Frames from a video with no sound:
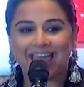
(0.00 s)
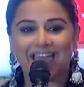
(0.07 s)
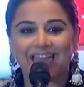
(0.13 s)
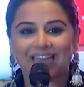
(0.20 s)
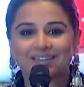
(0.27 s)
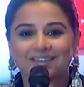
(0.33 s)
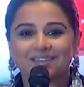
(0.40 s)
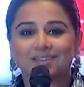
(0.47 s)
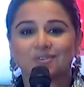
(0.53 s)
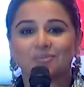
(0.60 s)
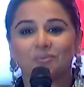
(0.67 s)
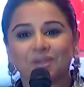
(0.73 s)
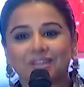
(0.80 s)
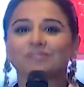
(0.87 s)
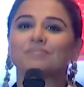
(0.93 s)
and
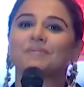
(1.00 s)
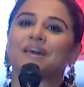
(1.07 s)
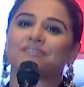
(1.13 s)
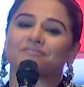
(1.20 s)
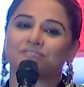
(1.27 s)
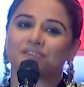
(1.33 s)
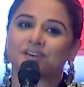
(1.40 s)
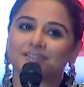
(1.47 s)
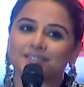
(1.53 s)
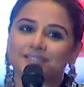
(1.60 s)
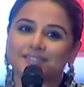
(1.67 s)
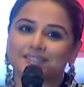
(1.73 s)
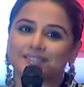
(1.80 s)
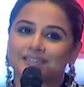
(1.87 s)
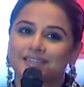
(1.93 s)
with my
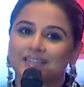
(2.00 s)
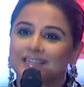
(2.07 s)
first